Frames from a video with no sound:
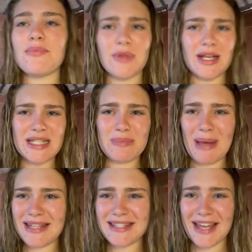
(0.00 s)

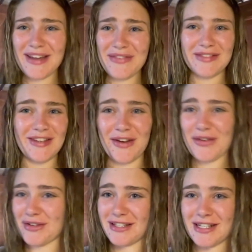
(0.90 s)
Expensive? No, it
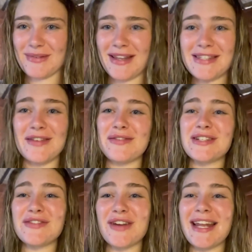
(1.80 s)
wasn't expensive, which
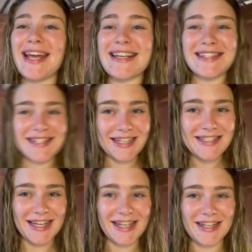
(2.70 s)
is really
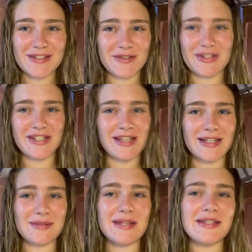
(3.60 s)
exciting. I don't know why I just said
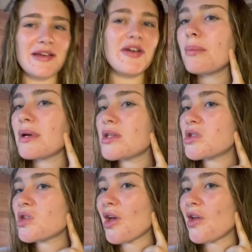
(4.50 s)
expensive. My
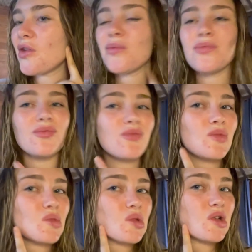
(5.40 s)
skin
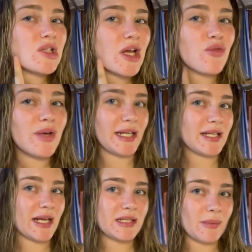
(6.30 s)
is like really
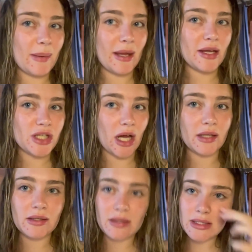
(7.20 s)
testing my
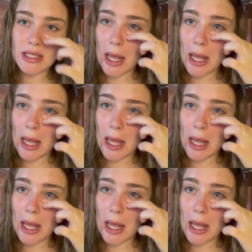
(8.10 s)
patience.